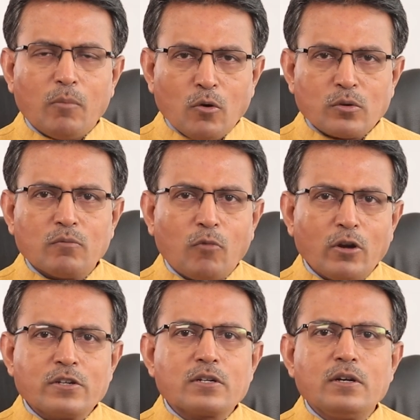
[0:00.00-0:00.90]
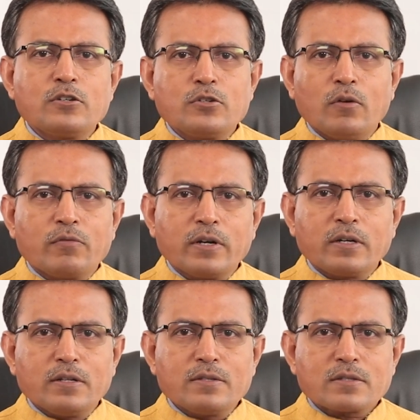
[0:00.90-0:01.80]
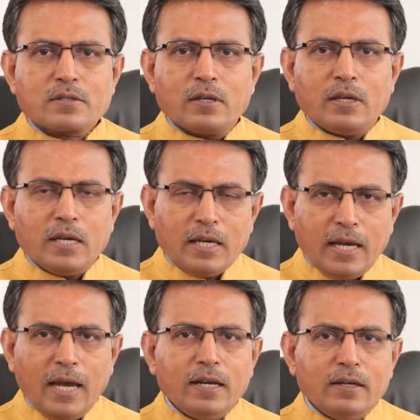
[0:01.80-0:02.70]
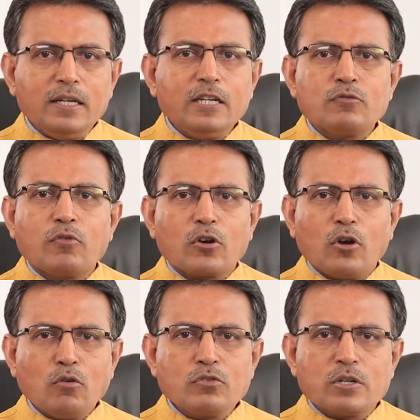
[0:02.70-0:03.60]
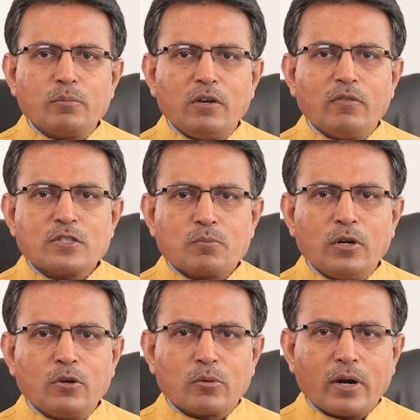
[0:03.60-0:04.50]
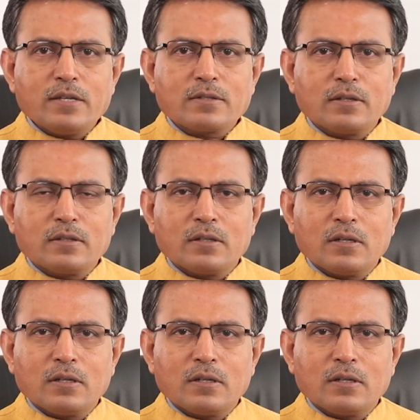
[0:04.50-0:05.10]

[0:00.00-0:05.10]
about the volatility of returns and need for long-term investment horizon,